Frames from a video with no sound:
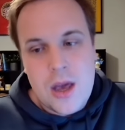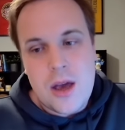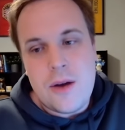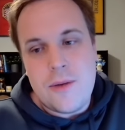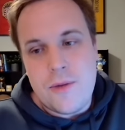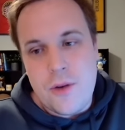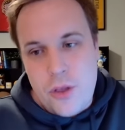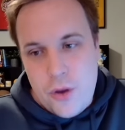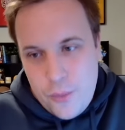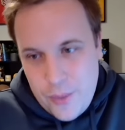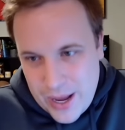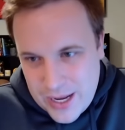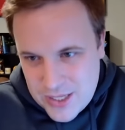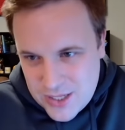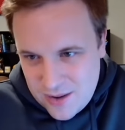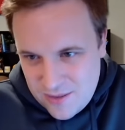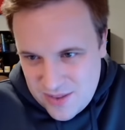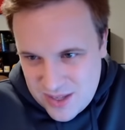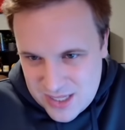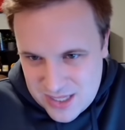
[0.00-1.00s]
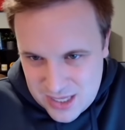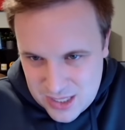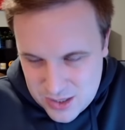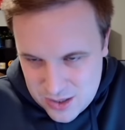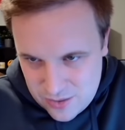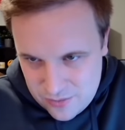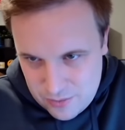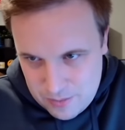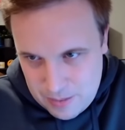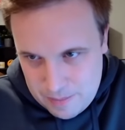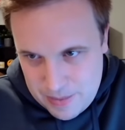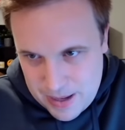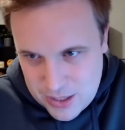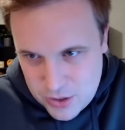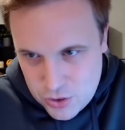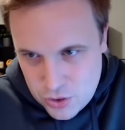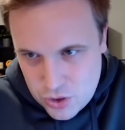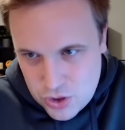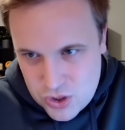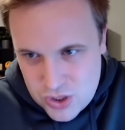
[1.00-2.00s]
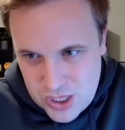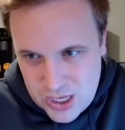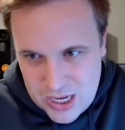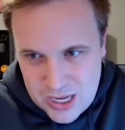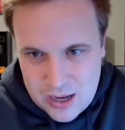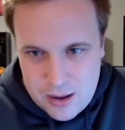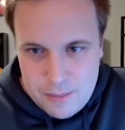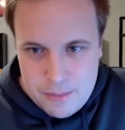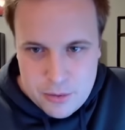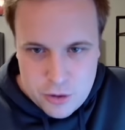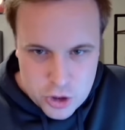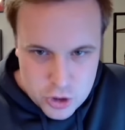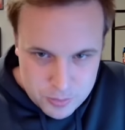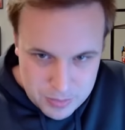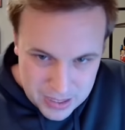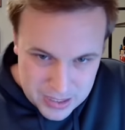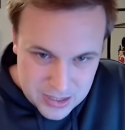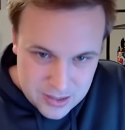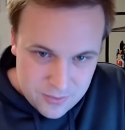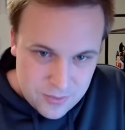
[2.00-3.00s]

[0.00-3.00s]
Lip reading: for the rest of the season from a Pacers seeding perspective,